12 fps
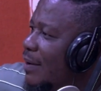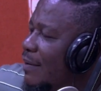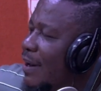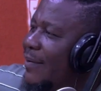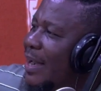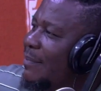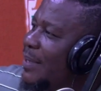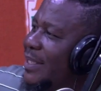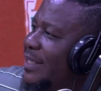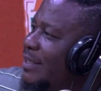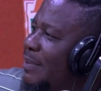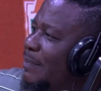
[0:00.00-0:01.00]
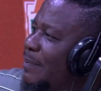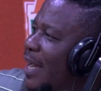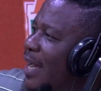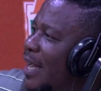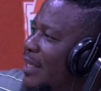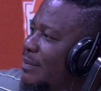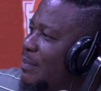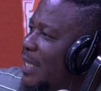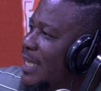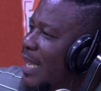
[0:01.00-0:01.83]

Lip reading: Or Rabbi Jimmy Pass, many